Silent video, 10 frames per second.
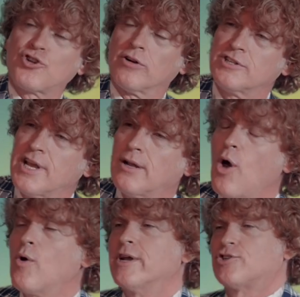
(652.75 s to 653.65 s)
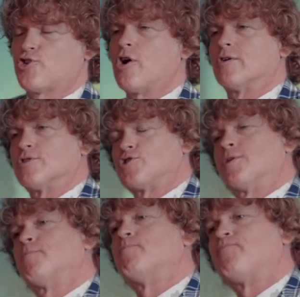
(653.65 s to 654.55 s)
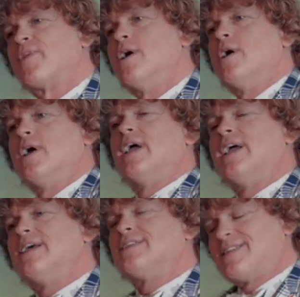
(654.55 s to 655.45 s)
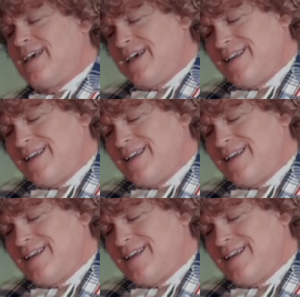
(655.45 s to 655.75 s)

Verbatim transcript: church say glorious church. glorious church he's